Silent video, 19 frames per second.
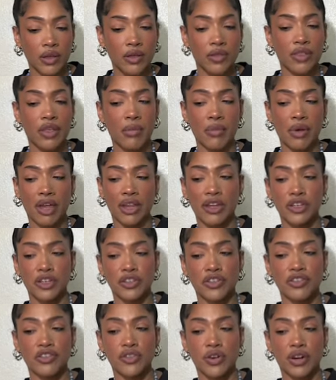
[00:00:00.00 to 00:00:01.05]
Them kind of
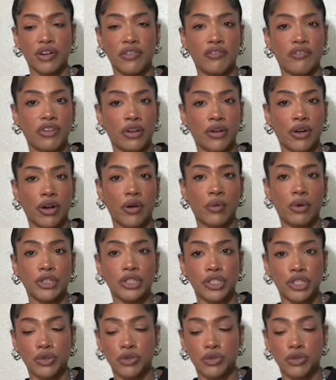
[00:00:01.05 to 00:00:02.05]
just trying to figure out what to do